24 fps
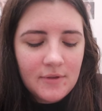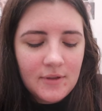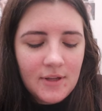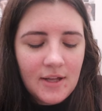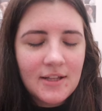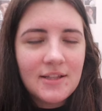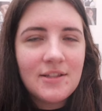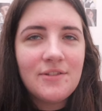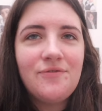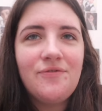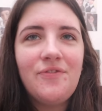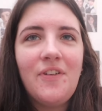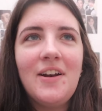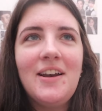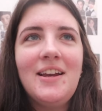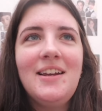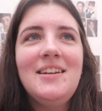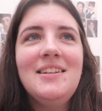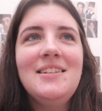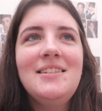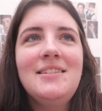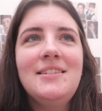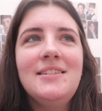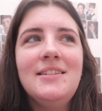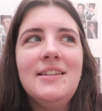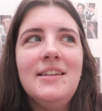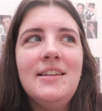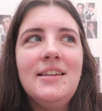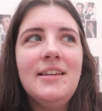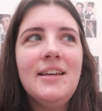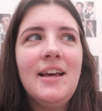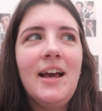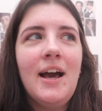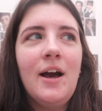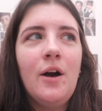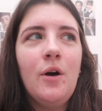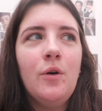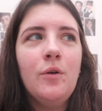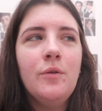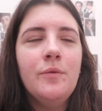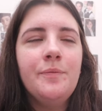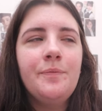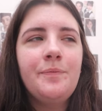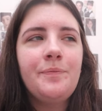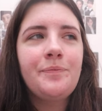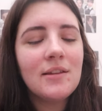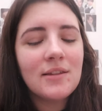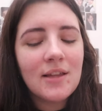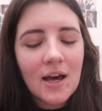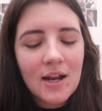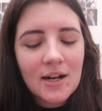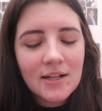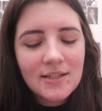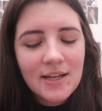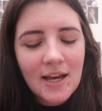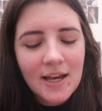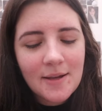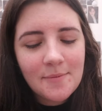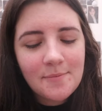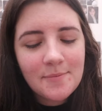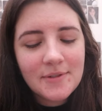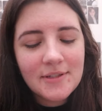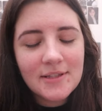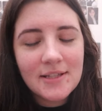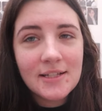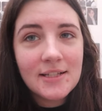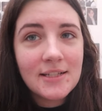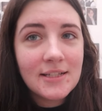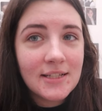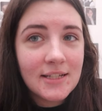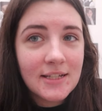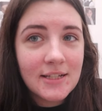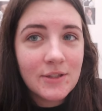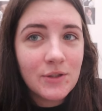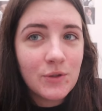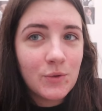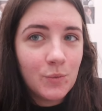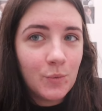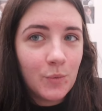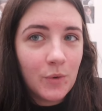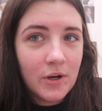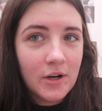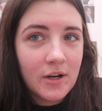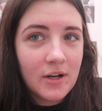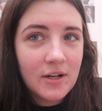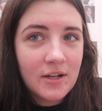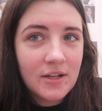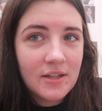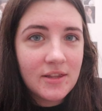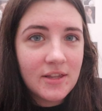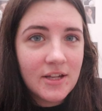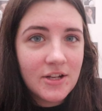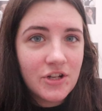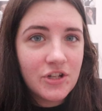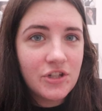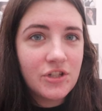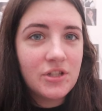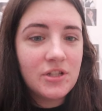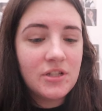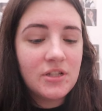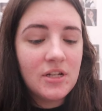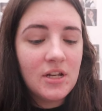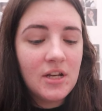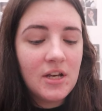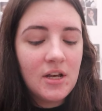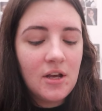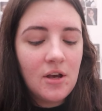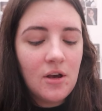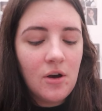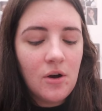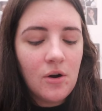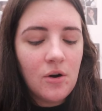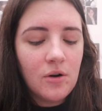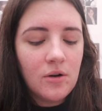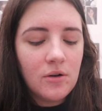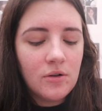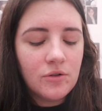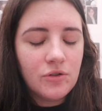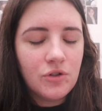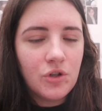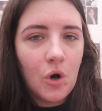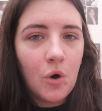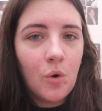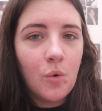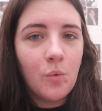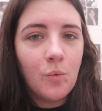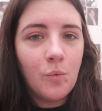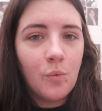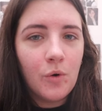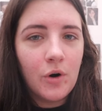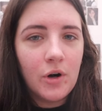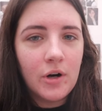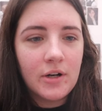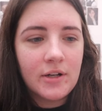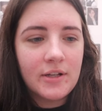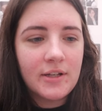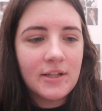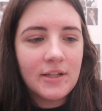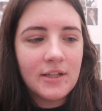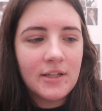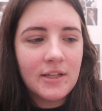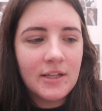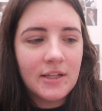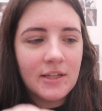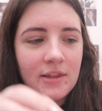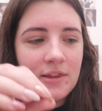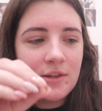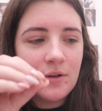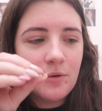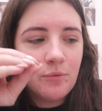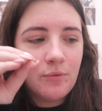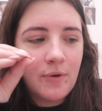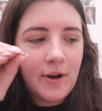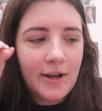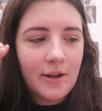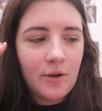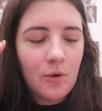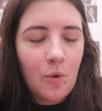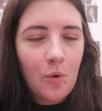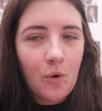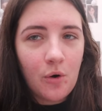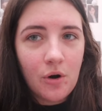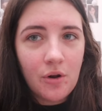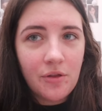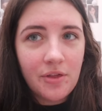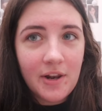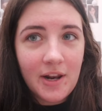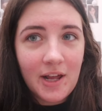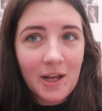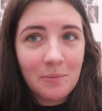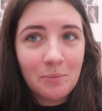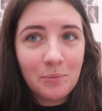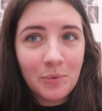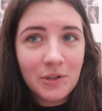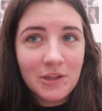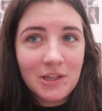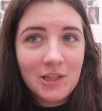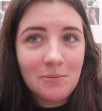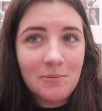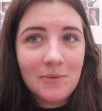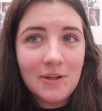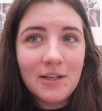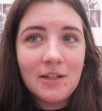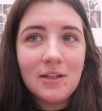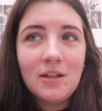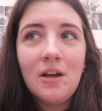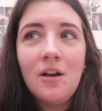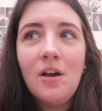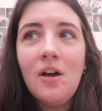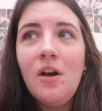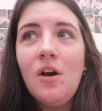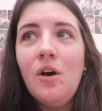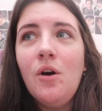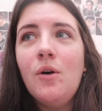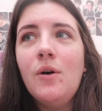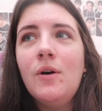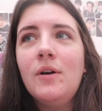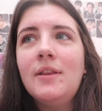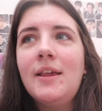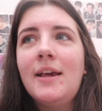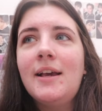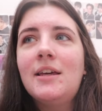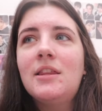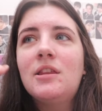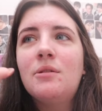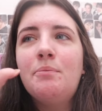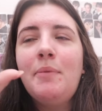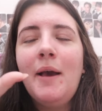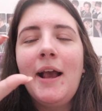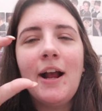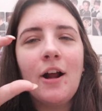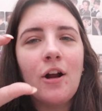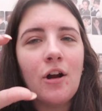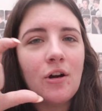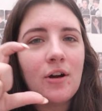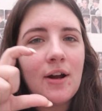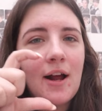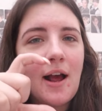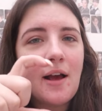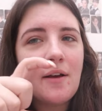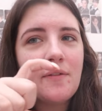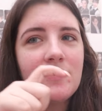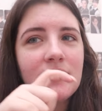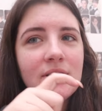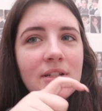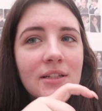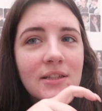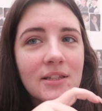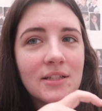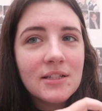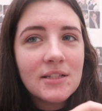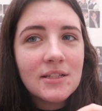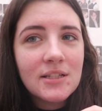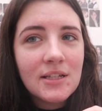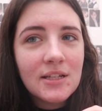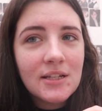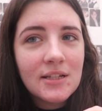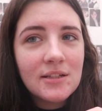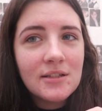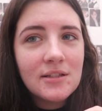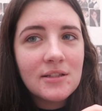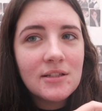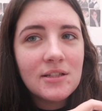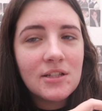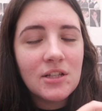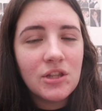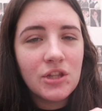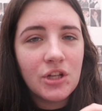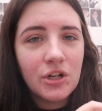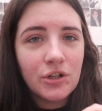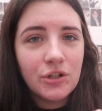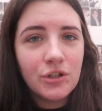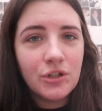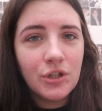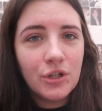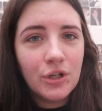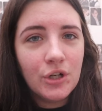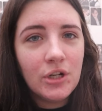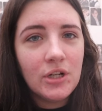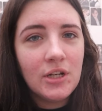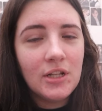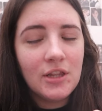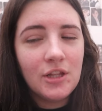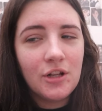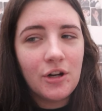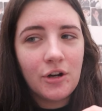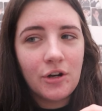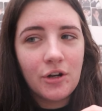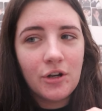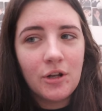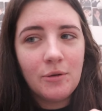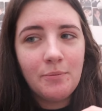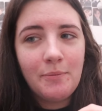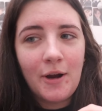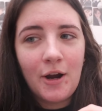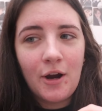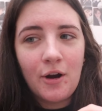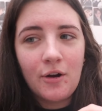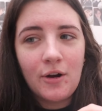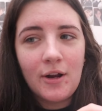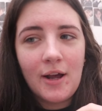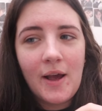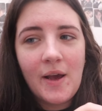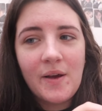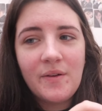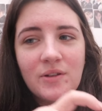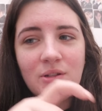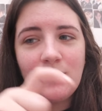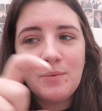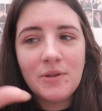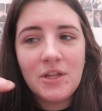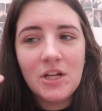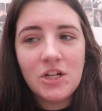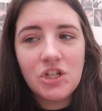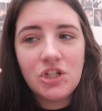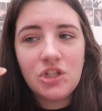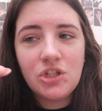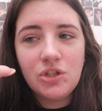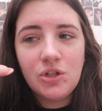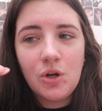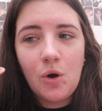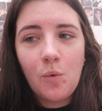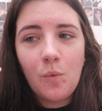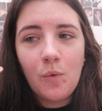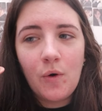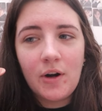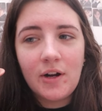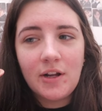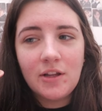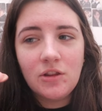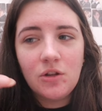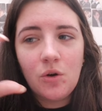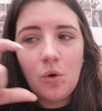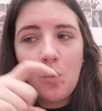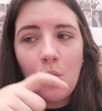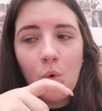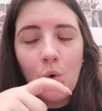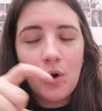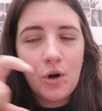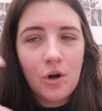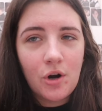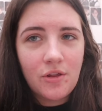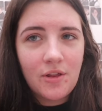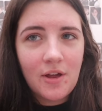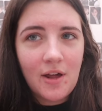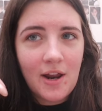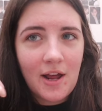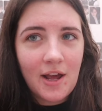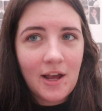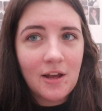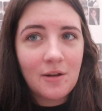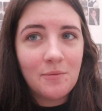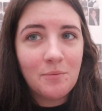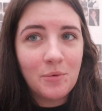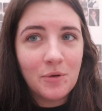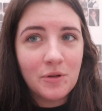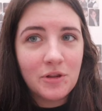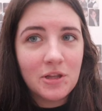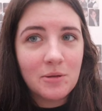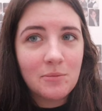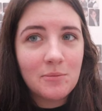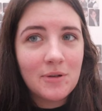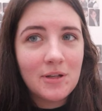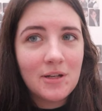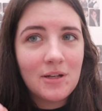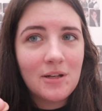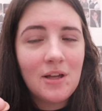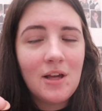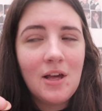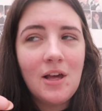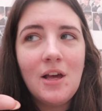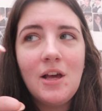it's funny to see how a lot of times the scenes work, they just don't work in the right order that I had put them in. Or, like, the paragraphs in the scenes, they're good, and they're good paragraphs, but they just don't work in the order that I had put them in.